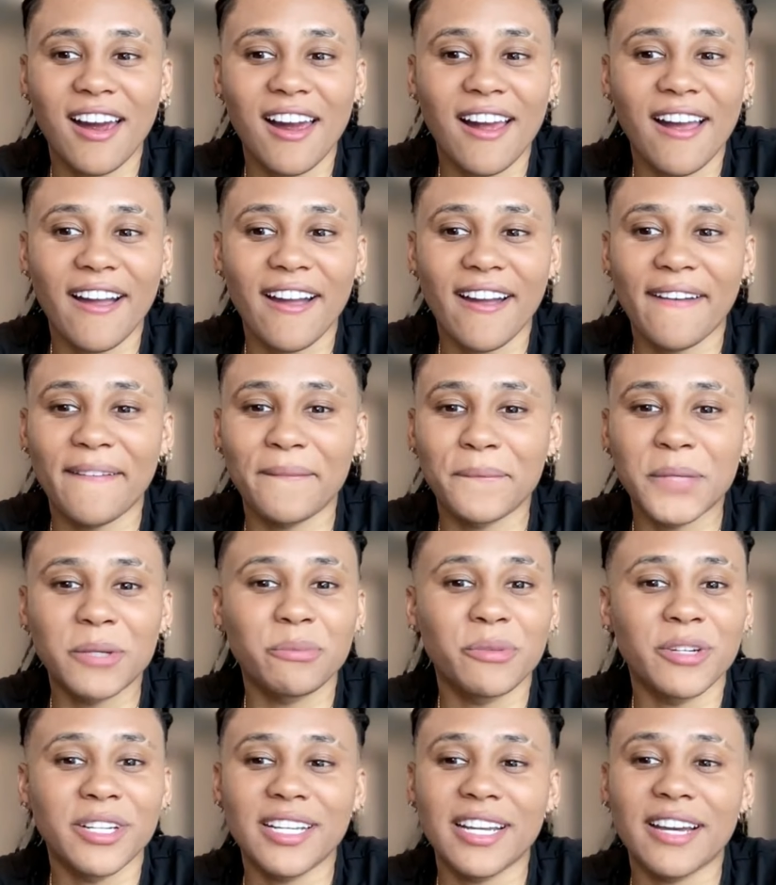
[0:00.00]
Me and
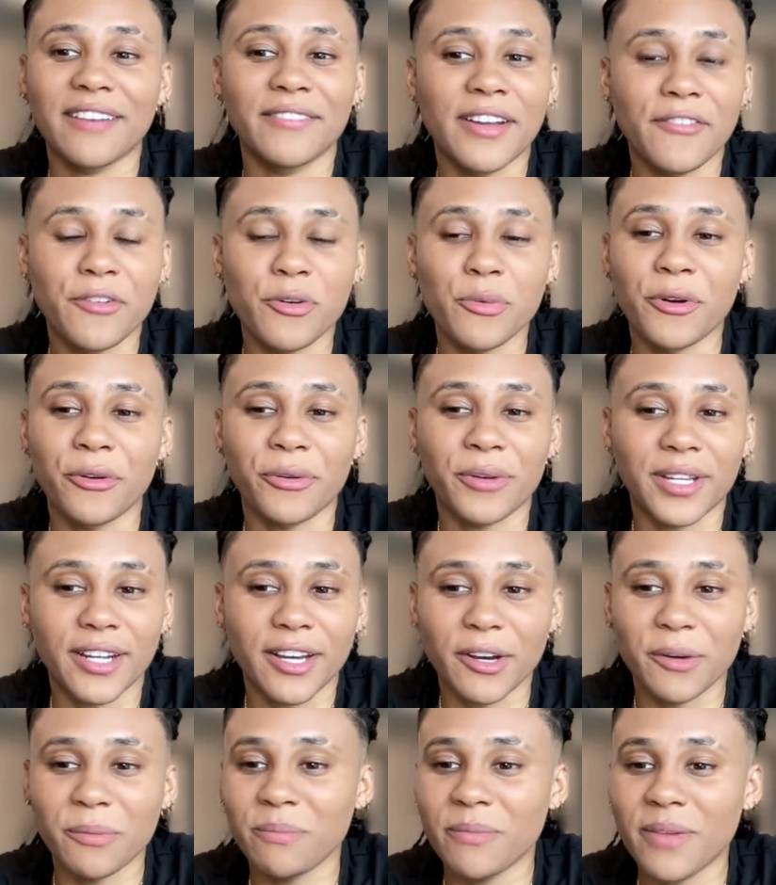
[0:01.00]
Britney have never broken
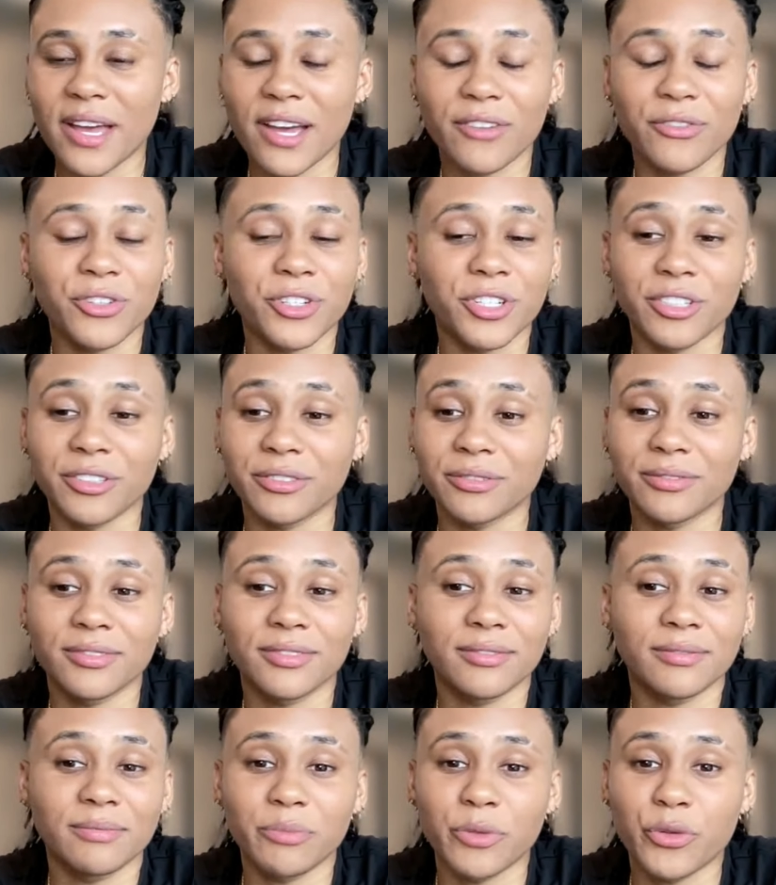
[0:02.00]
up ever
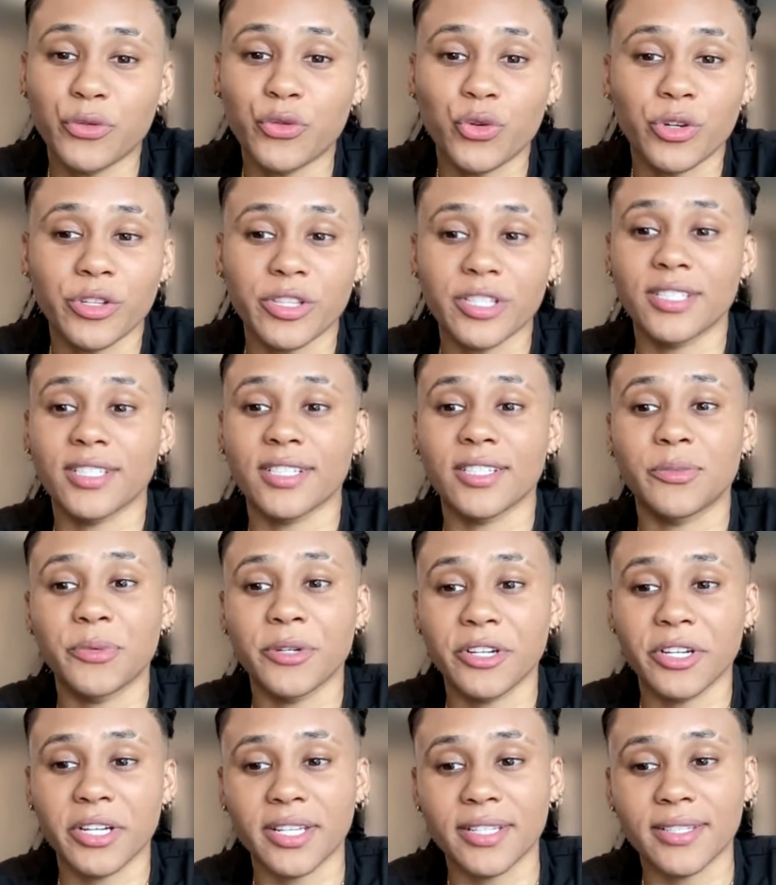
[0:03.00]
before this
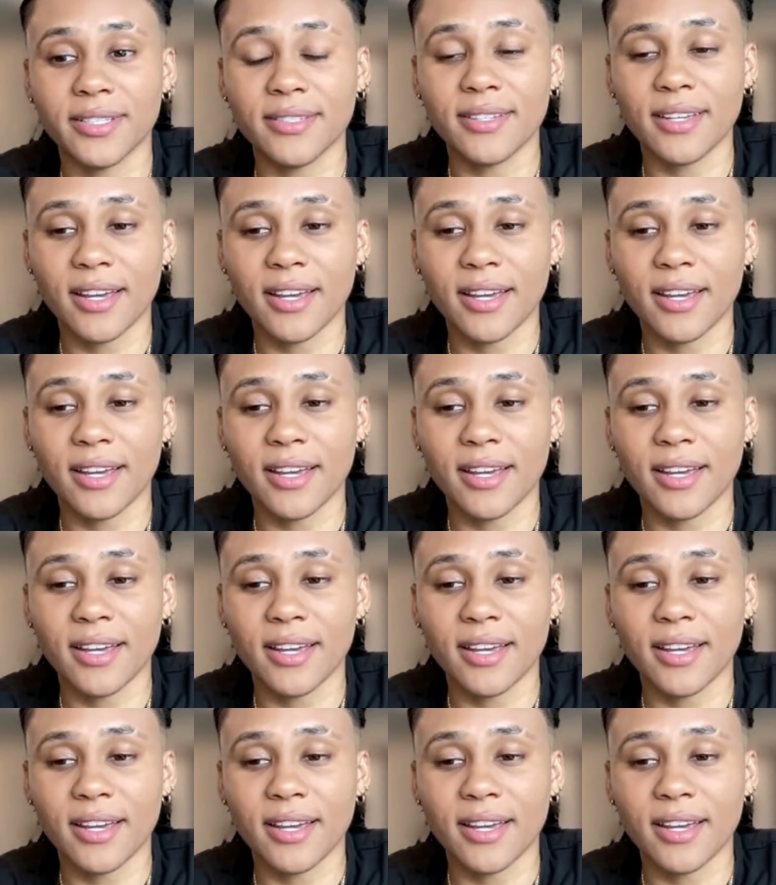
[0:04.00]
experience.